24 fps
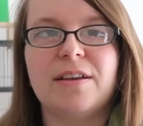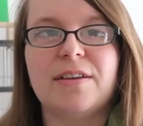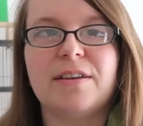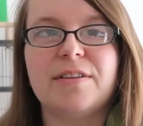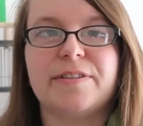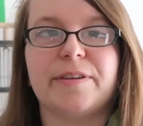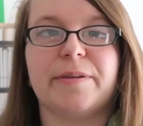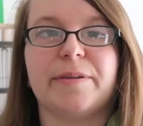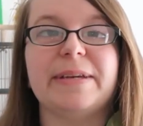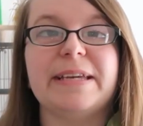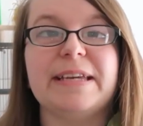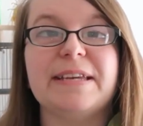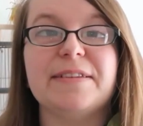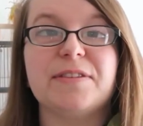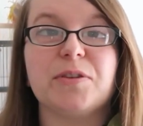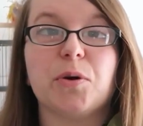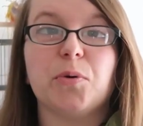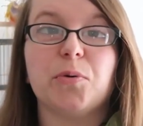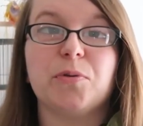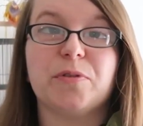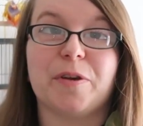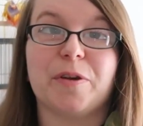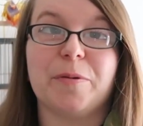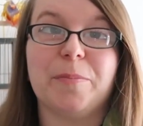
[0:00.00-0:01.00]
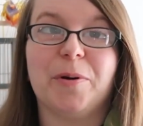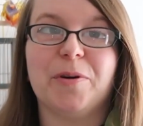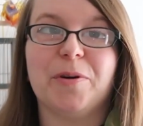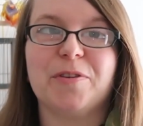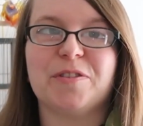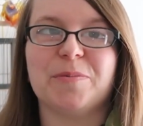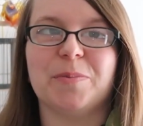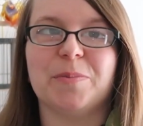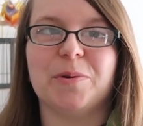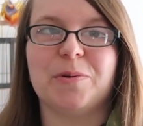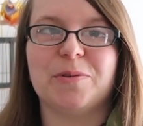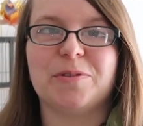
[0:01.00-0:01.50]
So it is also
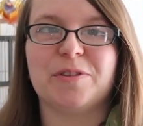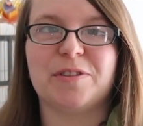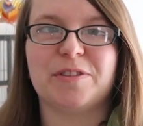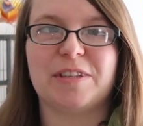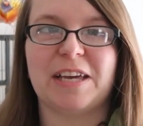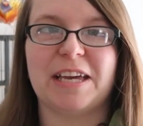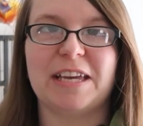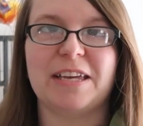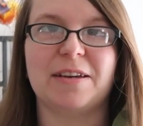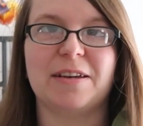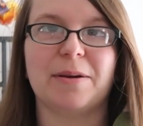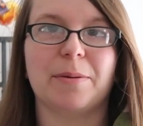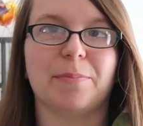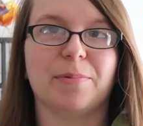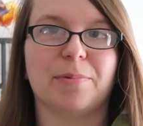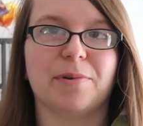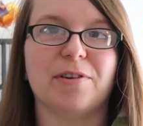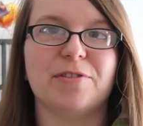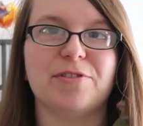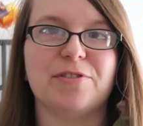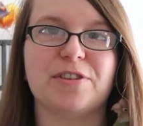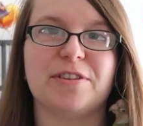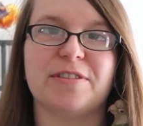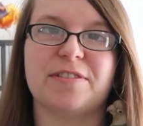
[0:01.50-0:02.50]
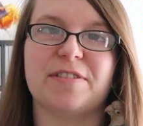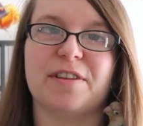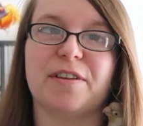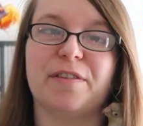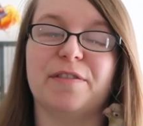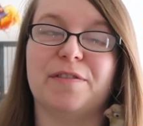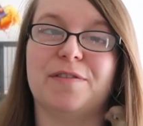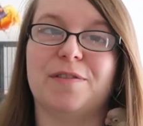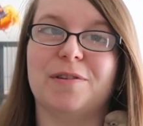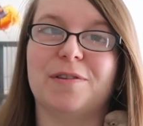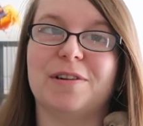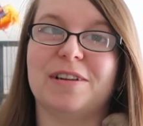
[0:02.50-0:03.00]
possible to take branches that
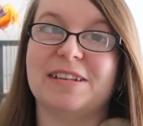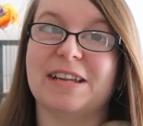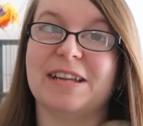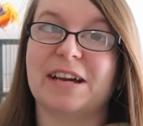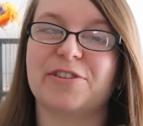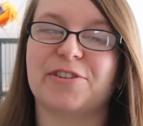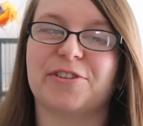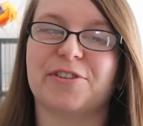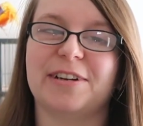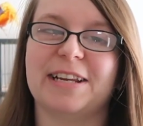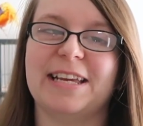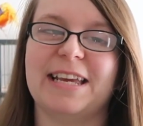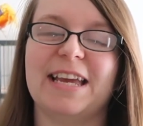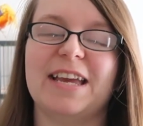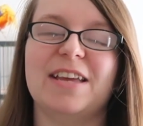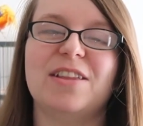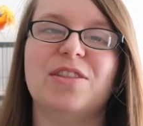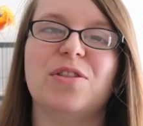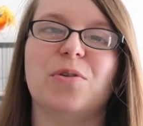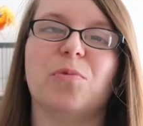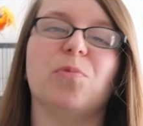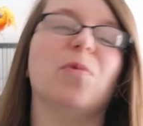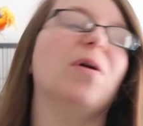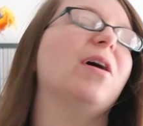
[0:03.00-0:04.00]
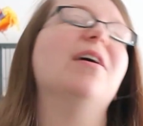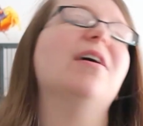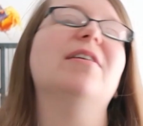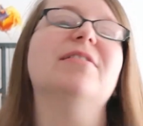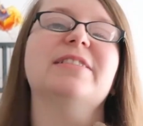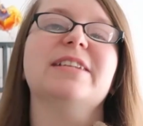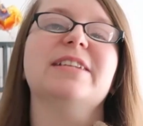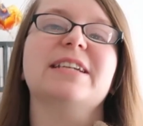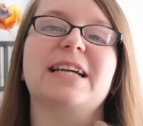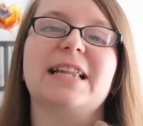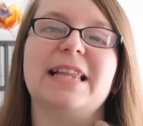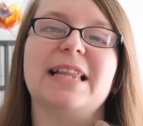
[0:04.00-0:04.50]
have fallen naturally in the
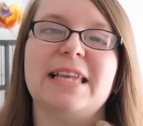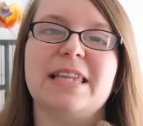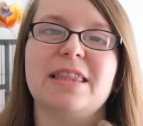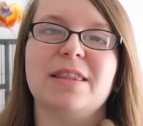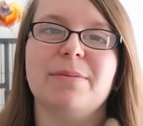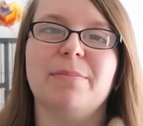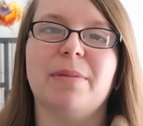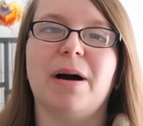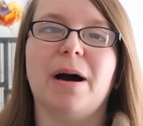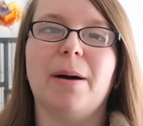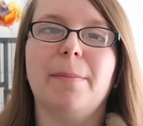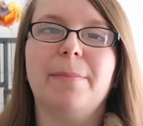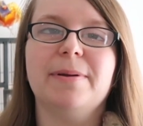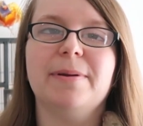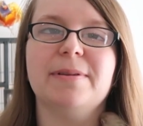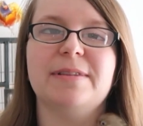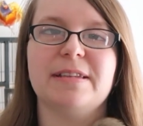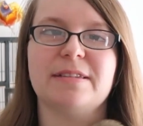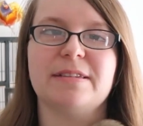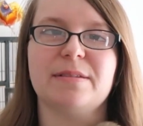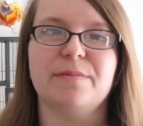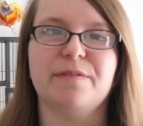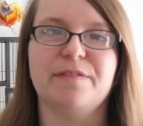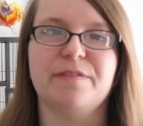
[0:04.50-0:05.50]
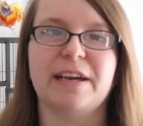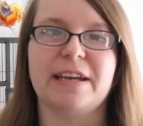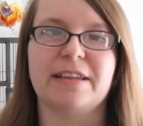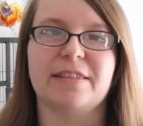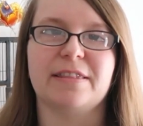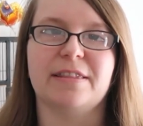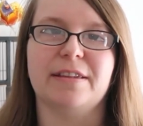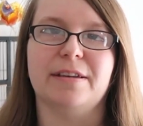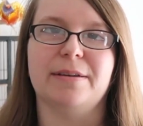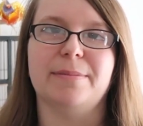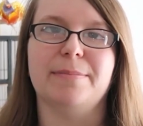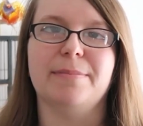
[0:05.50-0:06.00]
wild, clean them up,
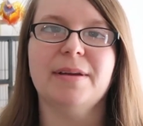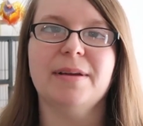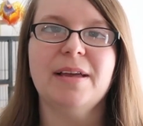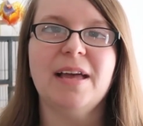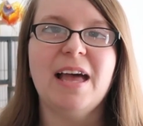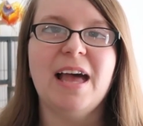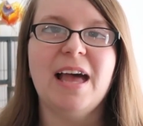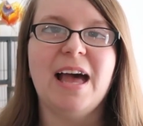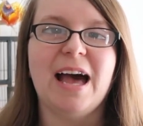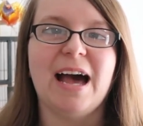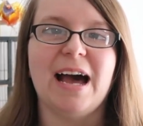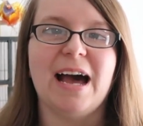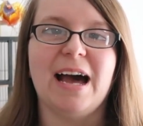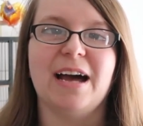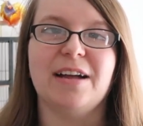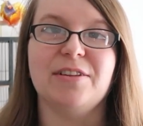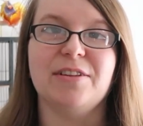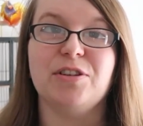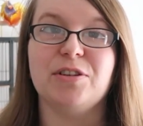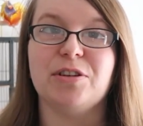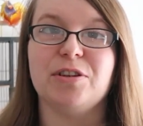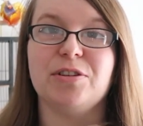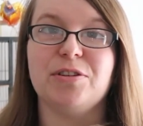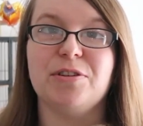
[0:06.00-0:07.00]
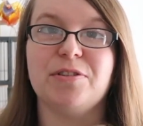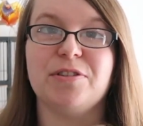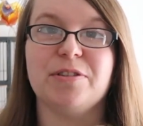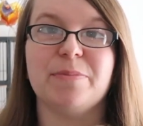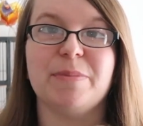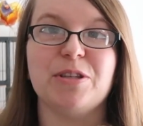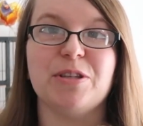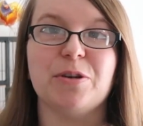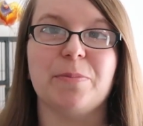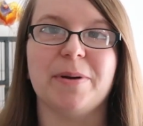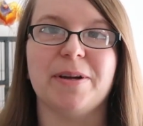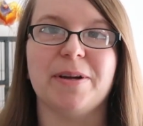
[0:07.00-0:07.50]
disinfect them, and you can use
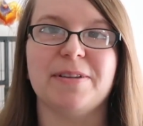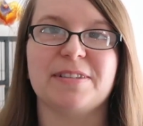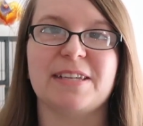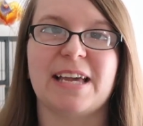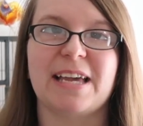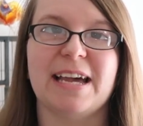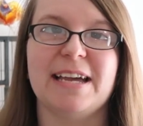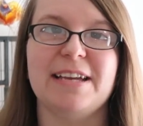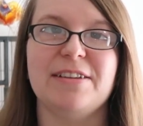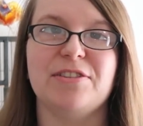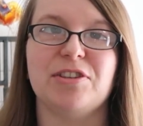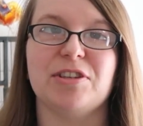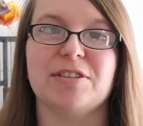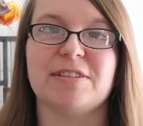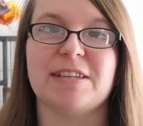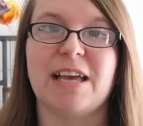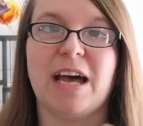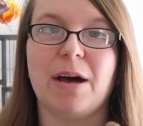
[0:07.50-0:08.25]
them in your bird's cages.